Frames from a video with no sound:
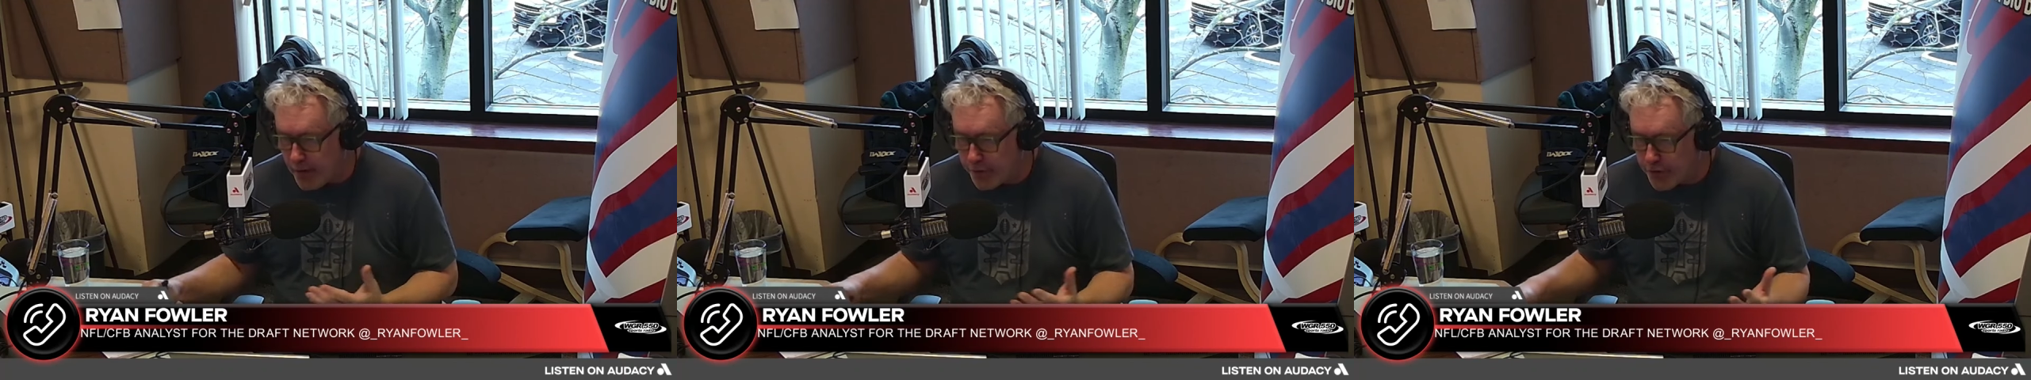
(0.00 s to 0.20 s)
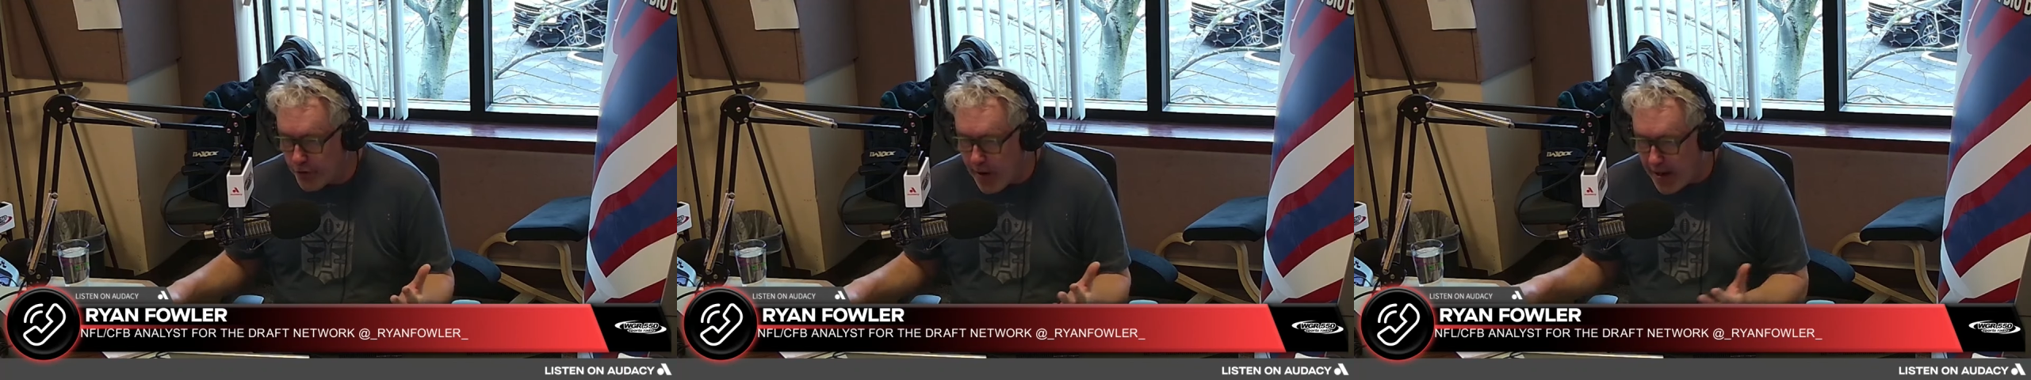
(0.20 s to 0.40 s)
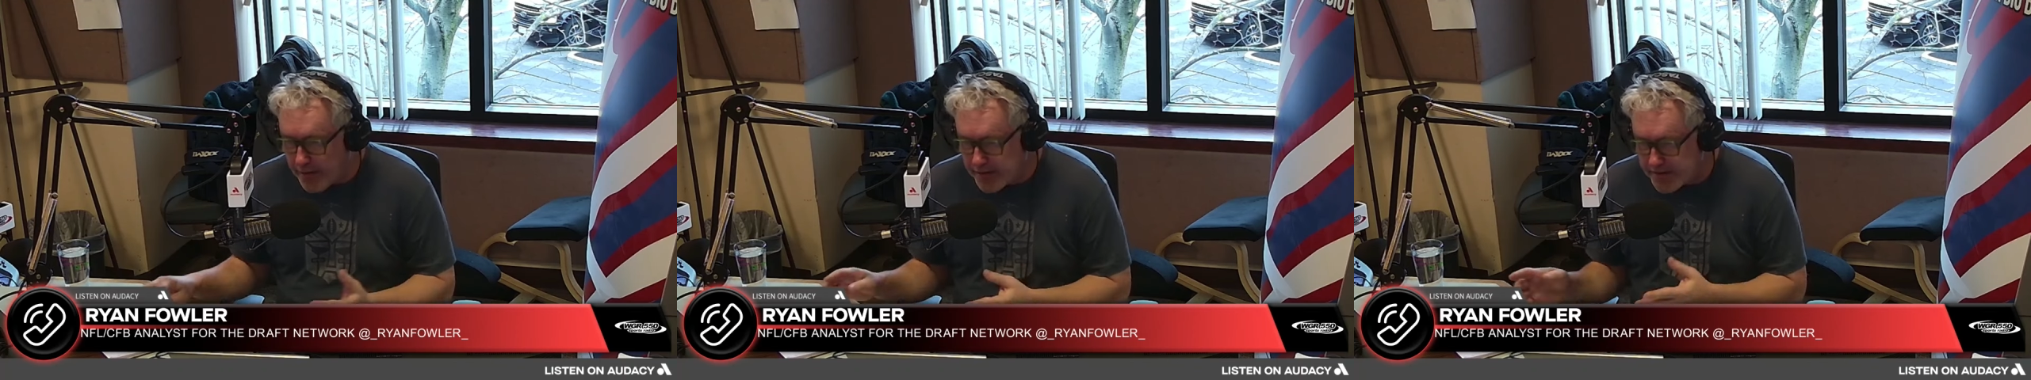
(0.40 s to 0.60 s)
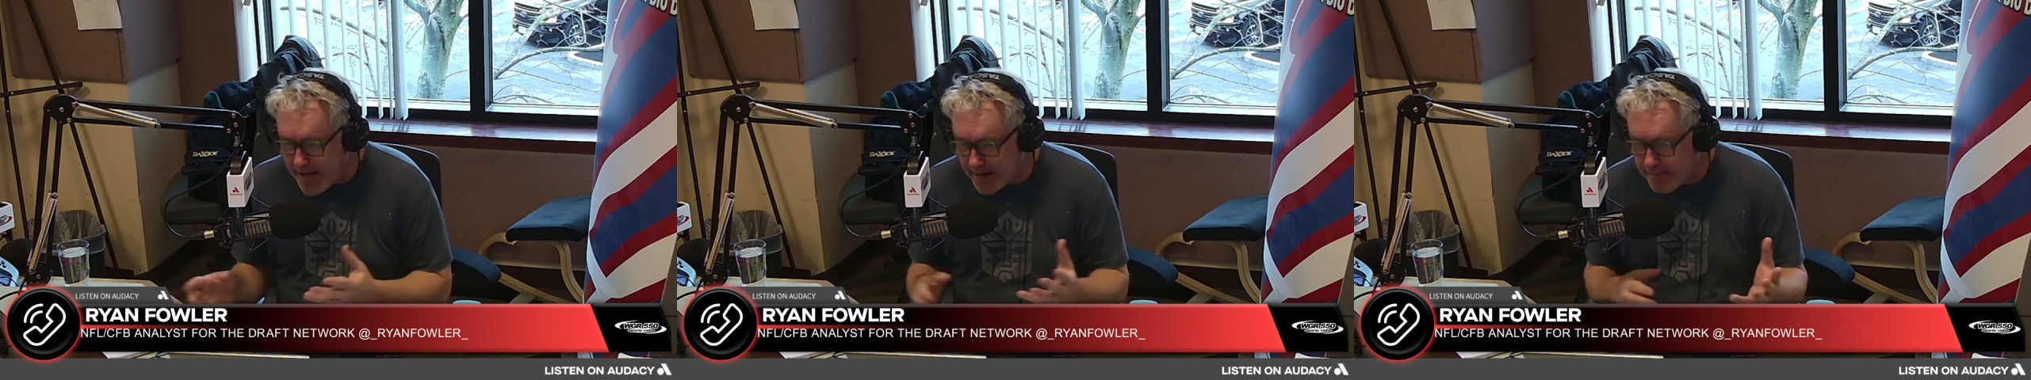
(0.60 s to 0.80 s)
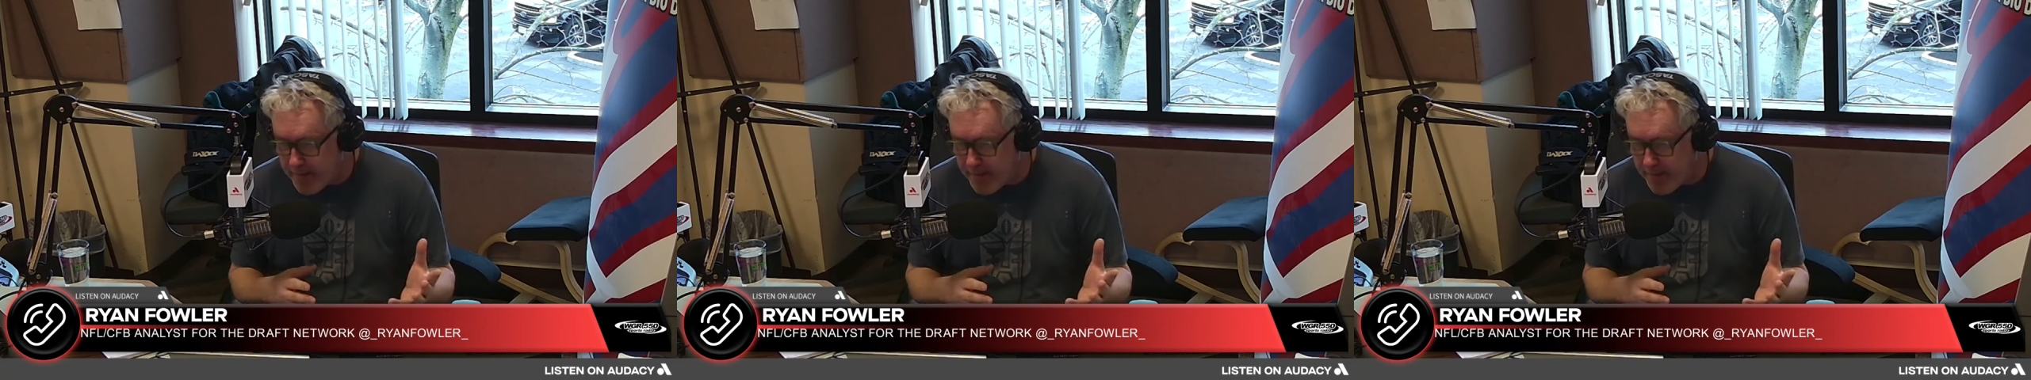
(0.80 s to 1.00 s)
So how does
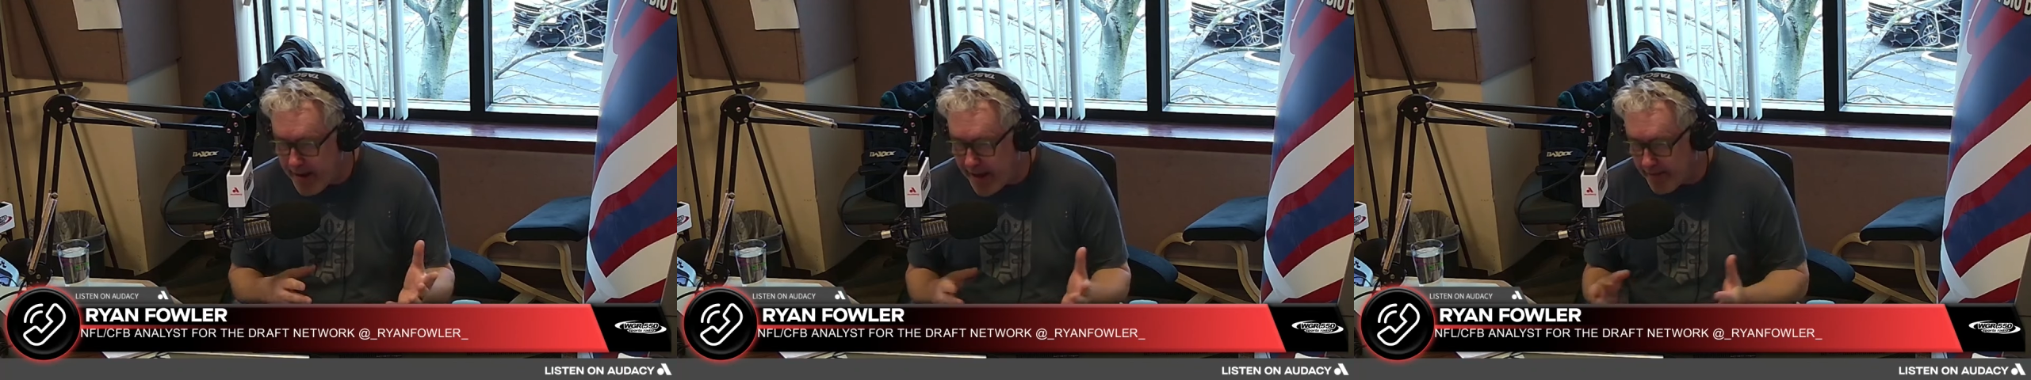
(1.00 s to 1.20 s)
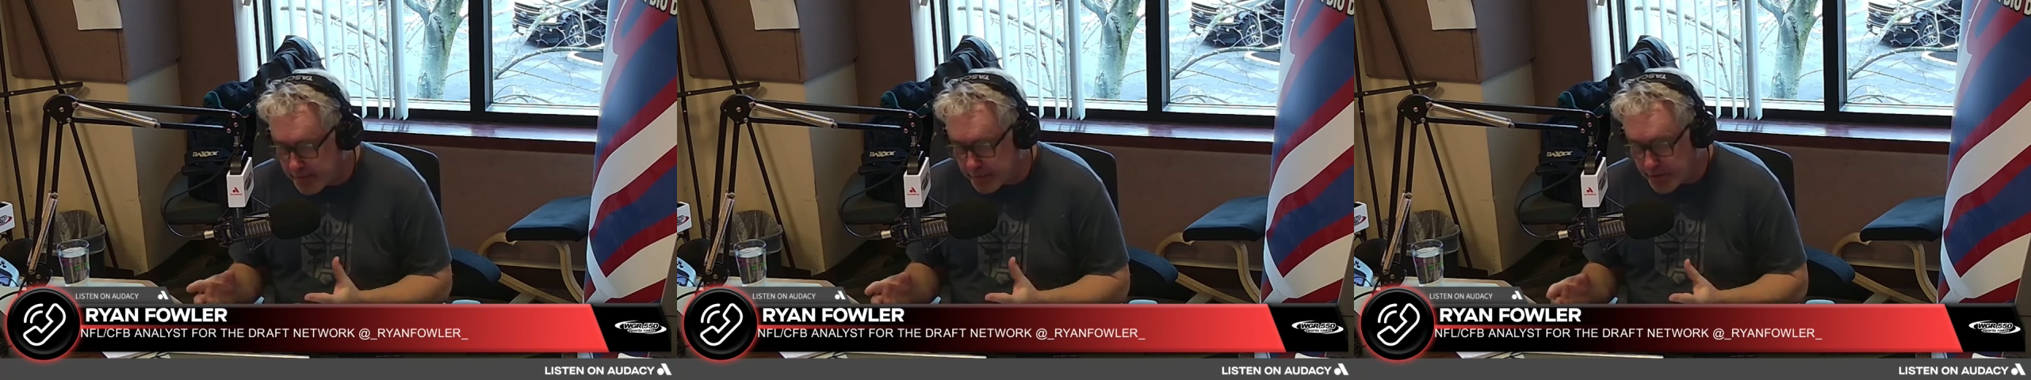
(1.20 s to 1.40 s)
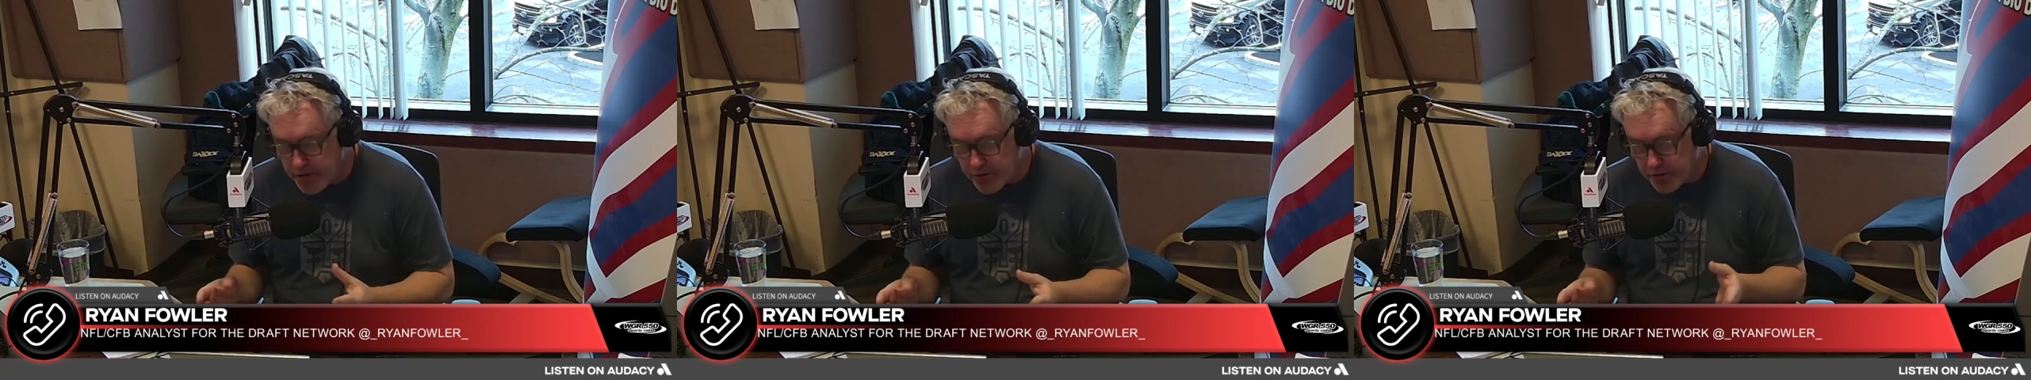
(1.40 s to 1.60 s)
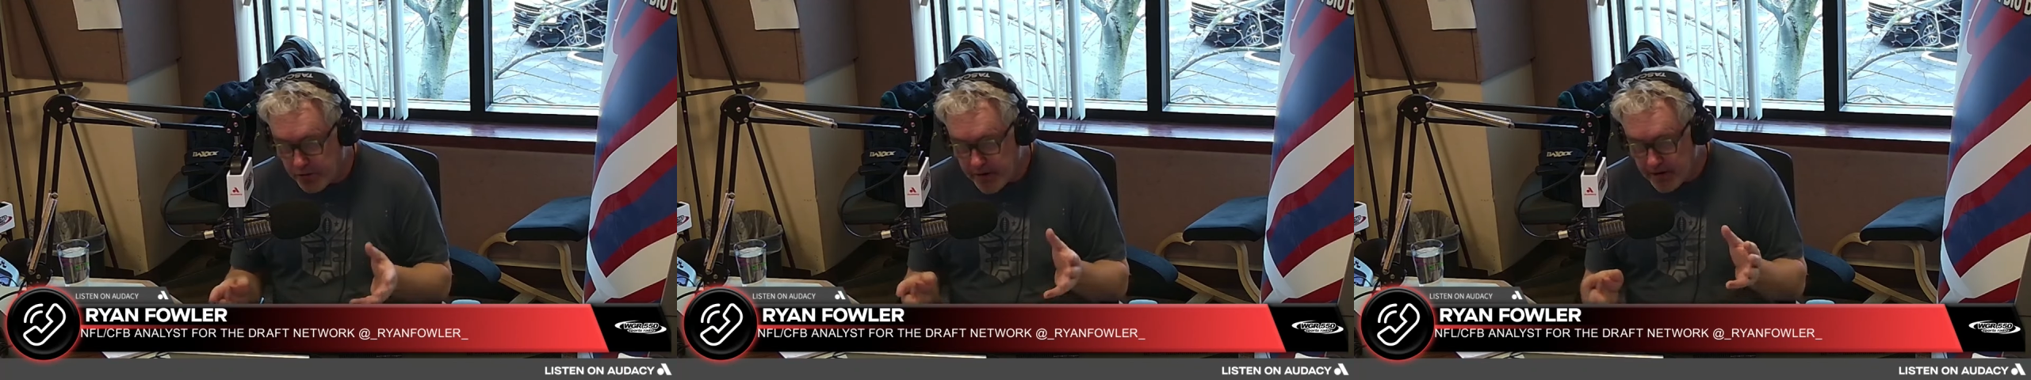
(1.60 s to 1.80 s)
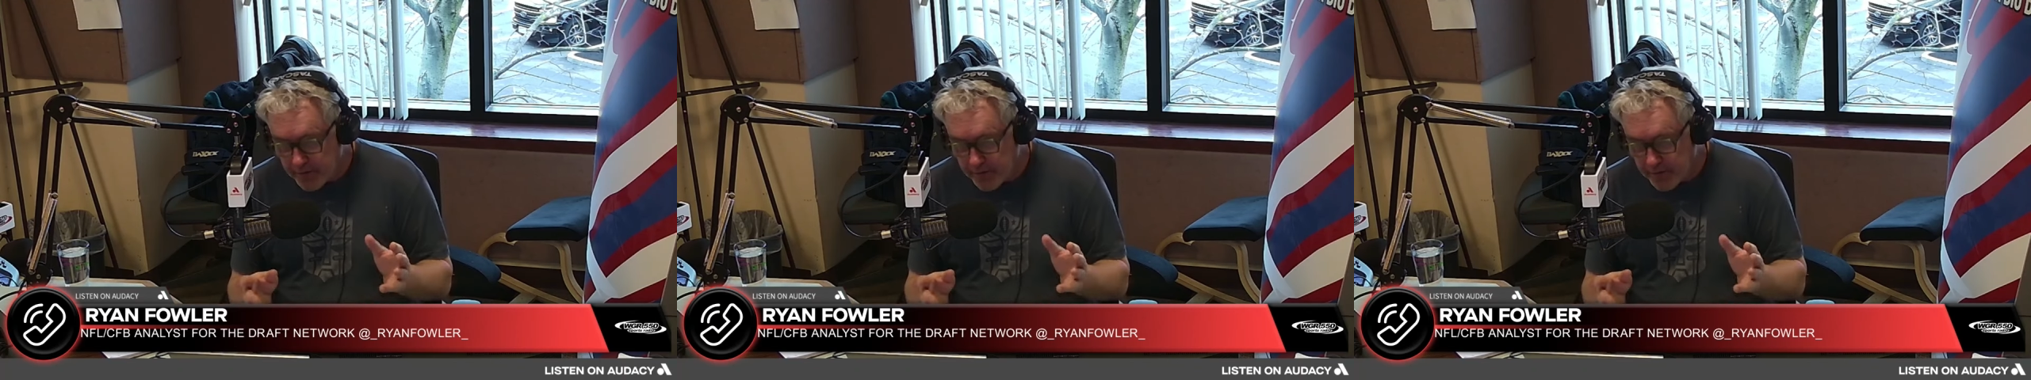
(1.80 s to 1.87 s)
that balance for you